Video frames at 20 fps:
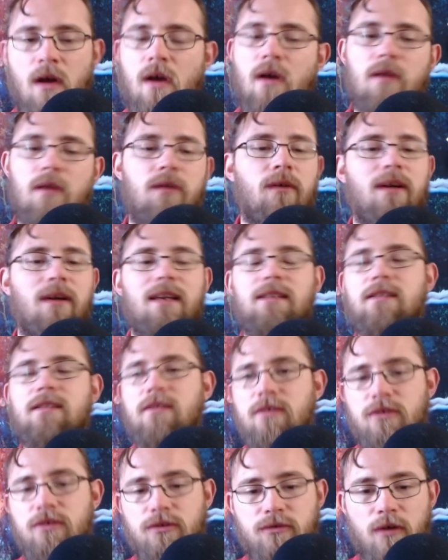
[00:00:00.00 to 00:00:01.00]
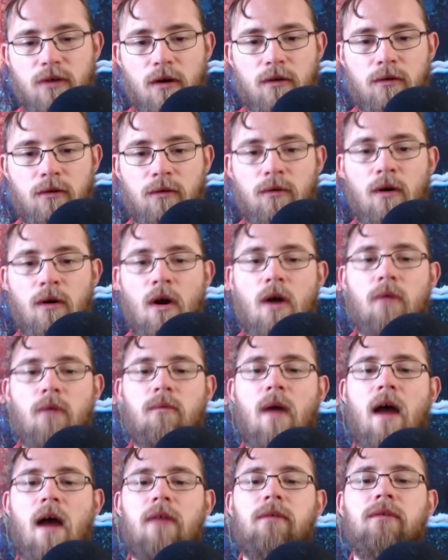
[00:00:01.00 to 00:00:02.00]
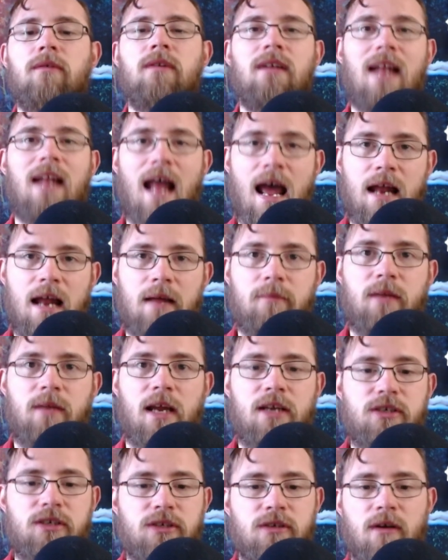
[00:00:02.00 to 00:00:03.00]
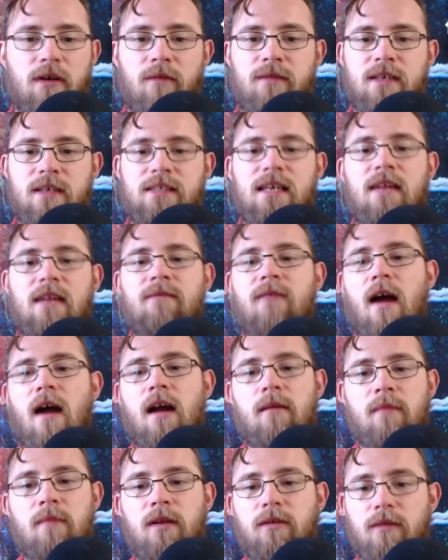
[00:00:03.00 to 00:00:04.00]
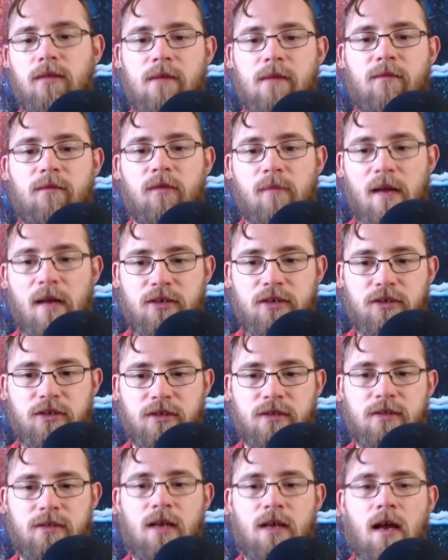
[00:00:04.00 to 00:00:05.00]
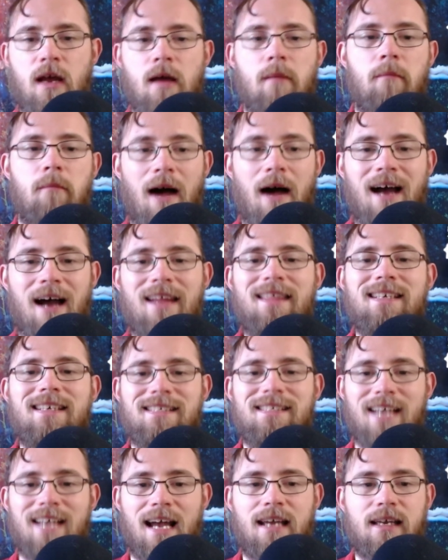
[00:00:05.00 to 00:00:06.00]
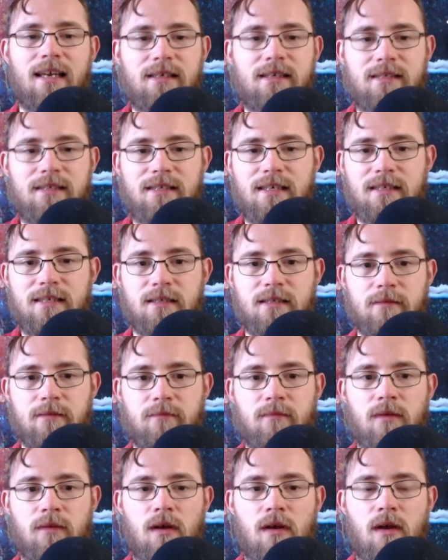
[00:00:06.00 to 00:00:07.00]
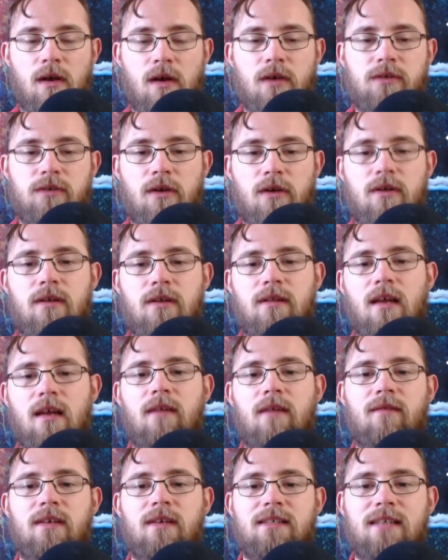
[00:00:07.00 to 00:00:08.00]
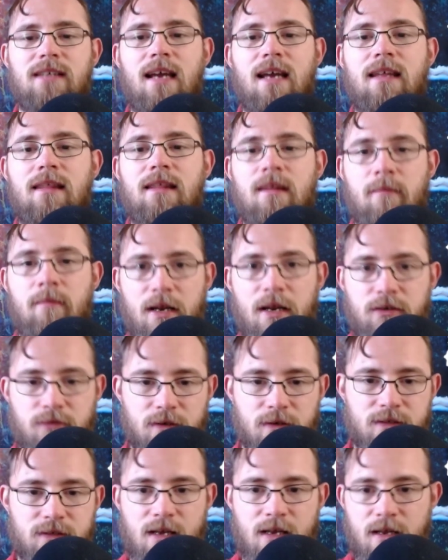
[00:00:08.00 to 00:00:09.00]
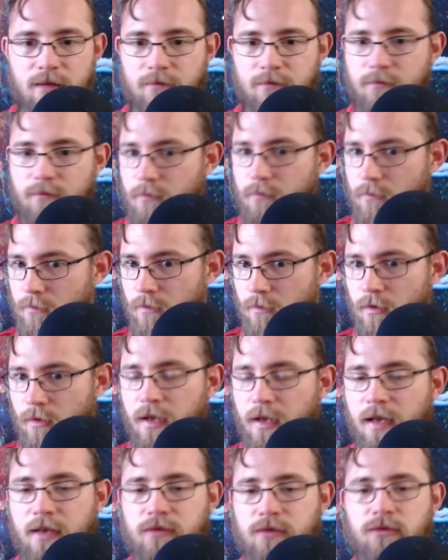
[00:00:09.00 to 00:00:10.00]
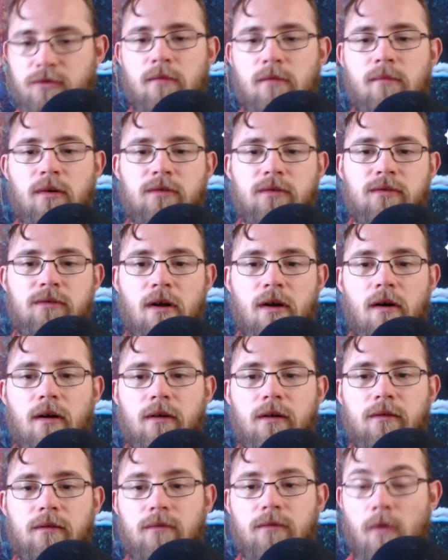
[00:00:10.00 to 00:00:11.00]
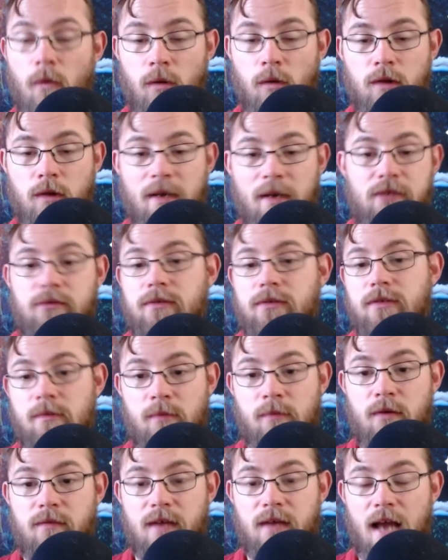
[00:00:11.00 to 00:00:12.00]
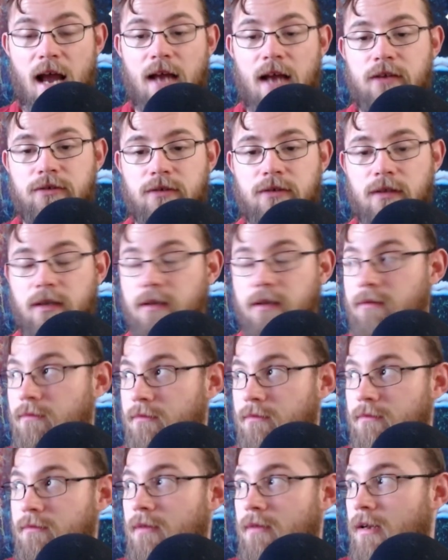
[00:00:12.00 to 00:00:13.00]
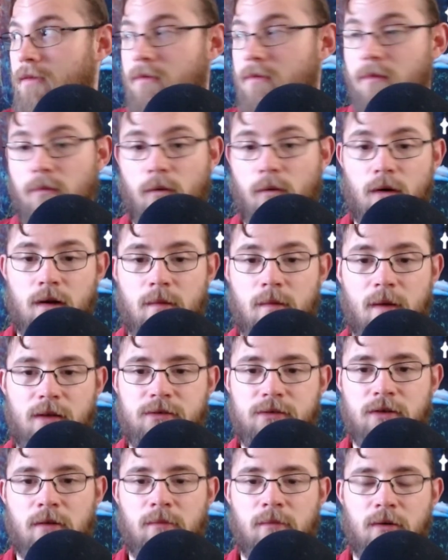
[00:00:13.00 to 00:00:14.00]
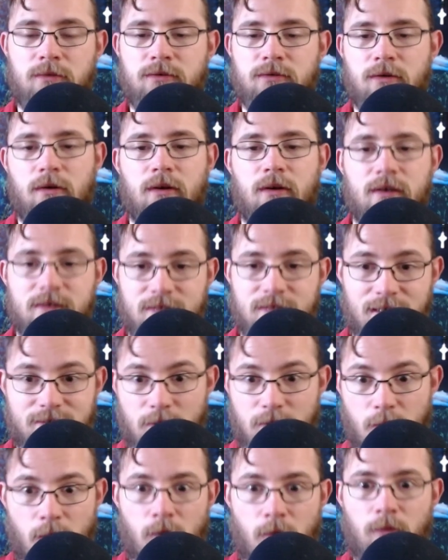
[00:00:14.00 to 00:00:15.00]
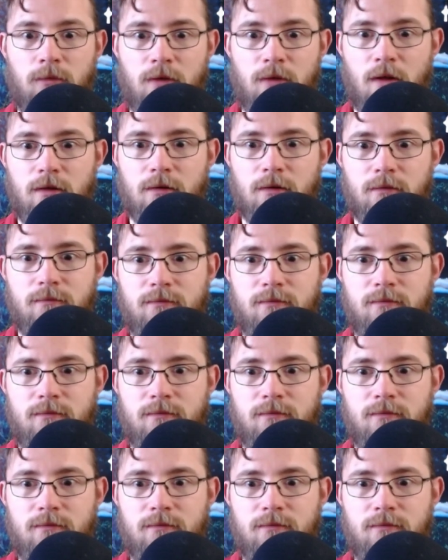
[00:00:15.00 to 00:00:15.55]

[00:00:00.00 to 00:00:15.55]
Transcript: There isn't a struggle, rather an adaptation of these environmental informations by the psychic system. So you can think of this like The Matrix, again, looking at Jean Baudrillard, or The Matrix, the movie, actually. I'm not even worrying about Jean Baudrillard, because that's a whole nother